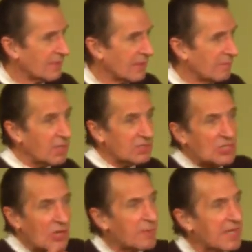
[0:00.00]
Because
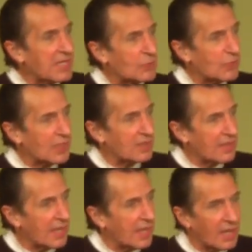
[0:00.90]
nobody's figured
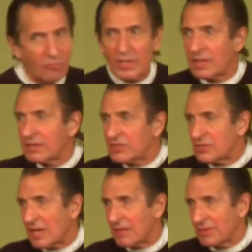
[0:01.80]
that out. We
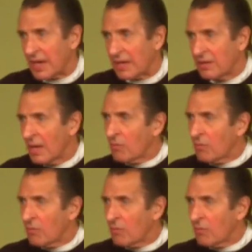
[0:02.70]
understand that.